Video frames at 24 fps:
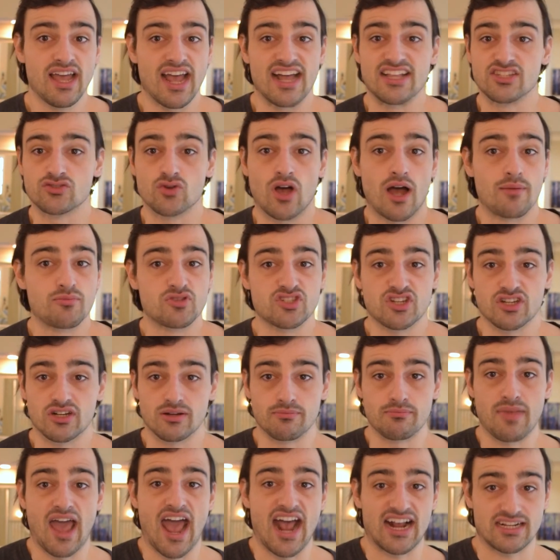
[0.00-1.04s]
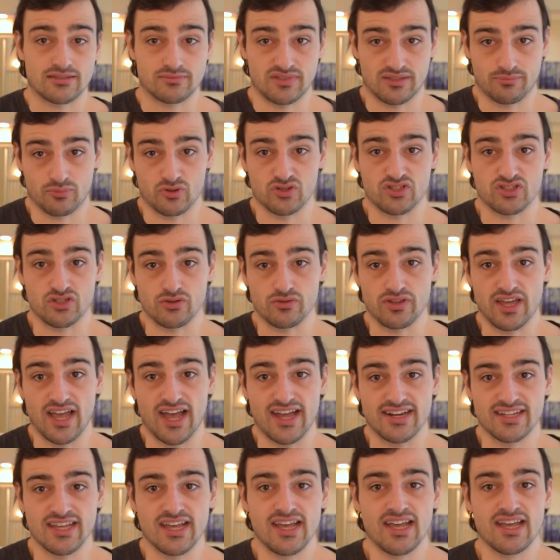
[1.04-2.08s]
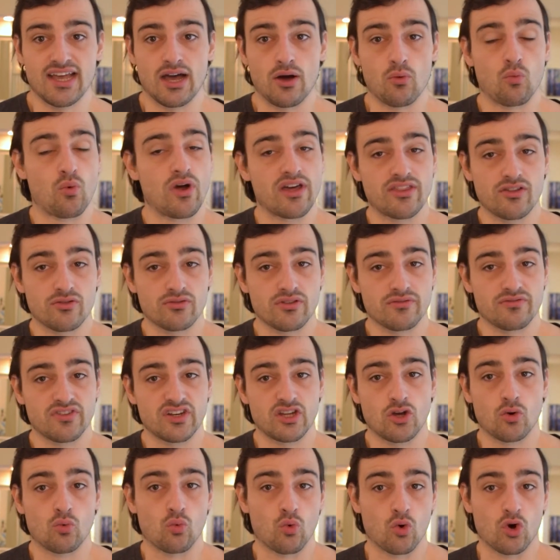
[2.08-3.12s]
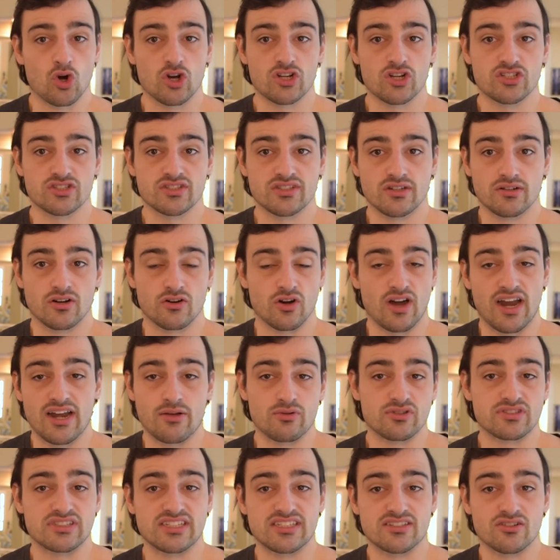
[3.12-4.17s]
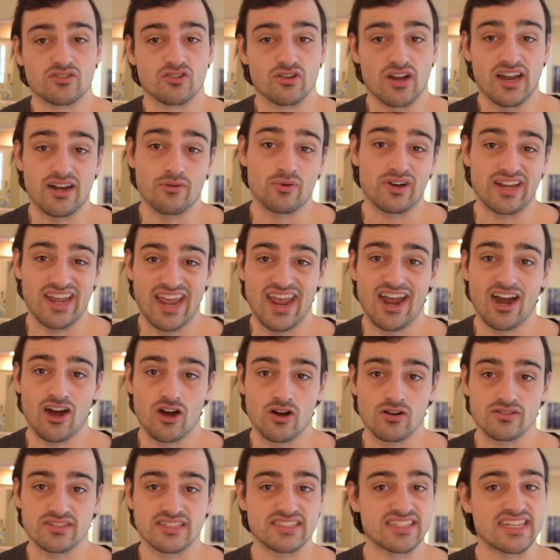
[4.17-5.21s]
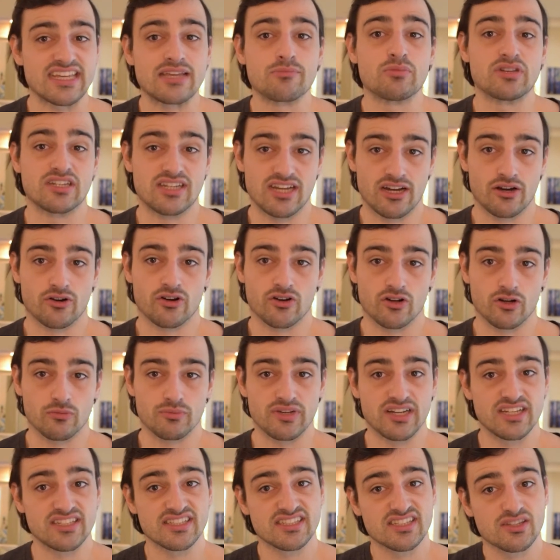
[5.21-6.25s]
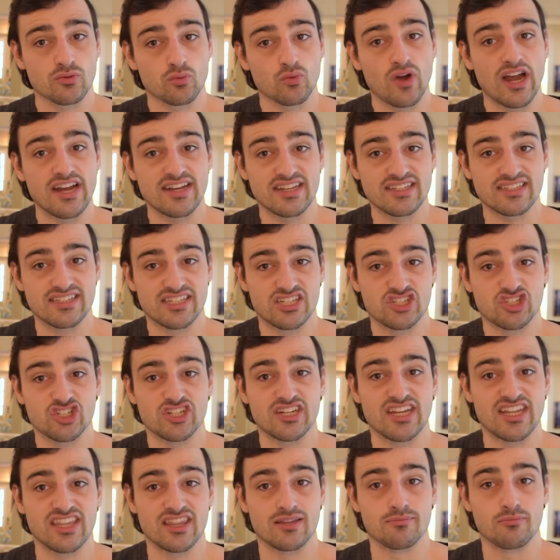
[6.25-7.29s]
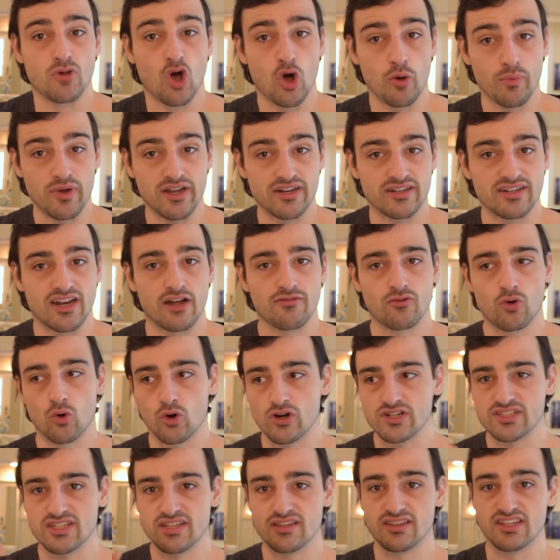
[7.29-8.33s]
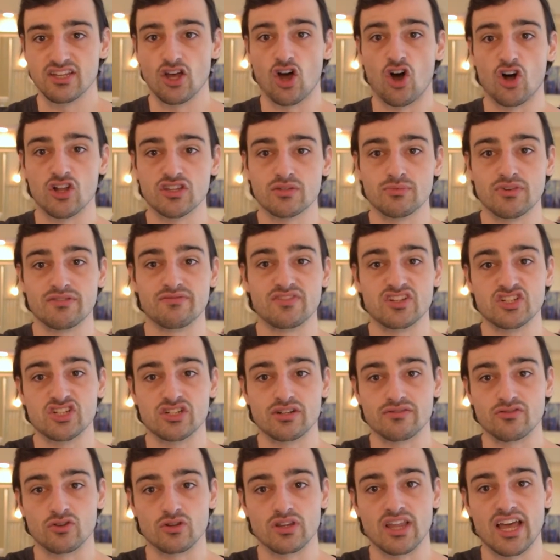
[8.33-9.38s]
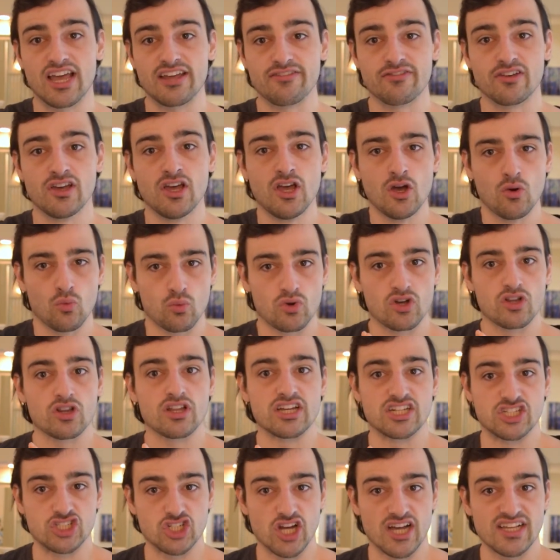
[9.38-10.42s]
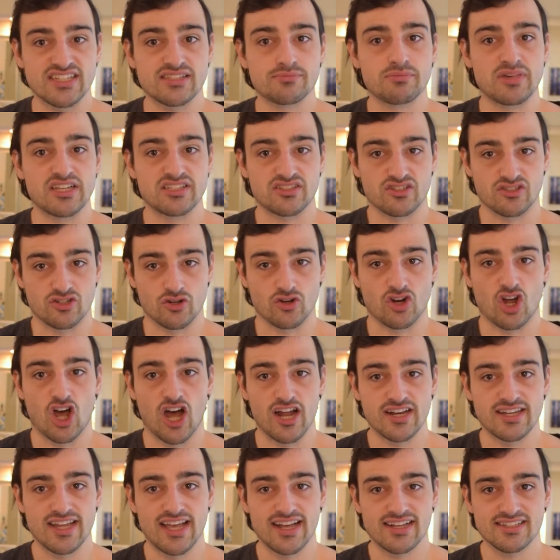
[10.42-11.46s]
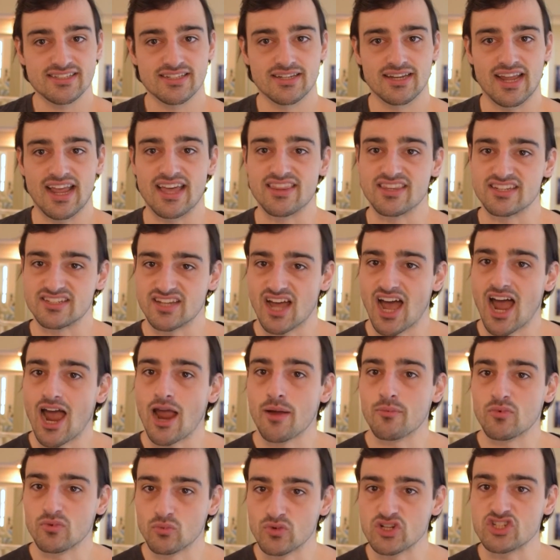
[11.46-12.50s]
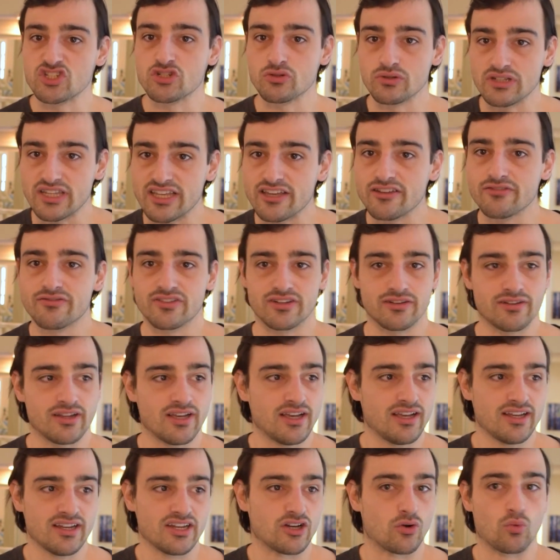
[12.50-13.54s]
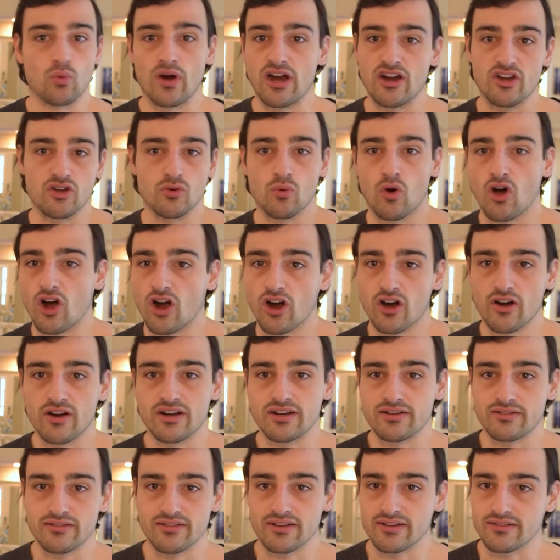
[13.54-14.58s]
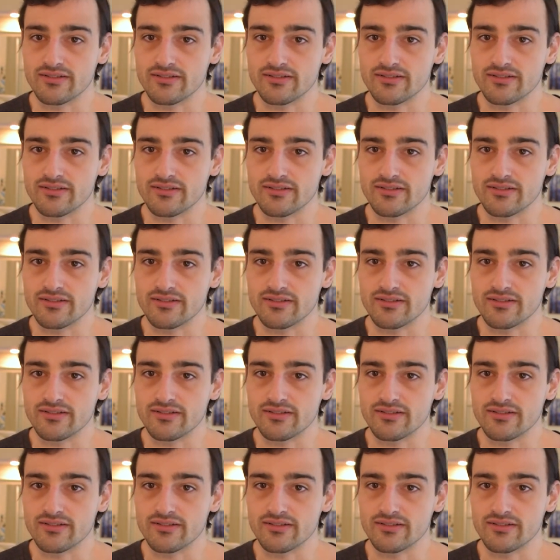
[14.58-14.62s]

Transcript: And so I'm just going to maximally pursue that. Whether the video works or anyone sees it or anyone cares is immaterial, because it's the right decision in the moment. Now, of course, the ultimate vision of your life will adjust based on your context and the time in which you live, and where you are, and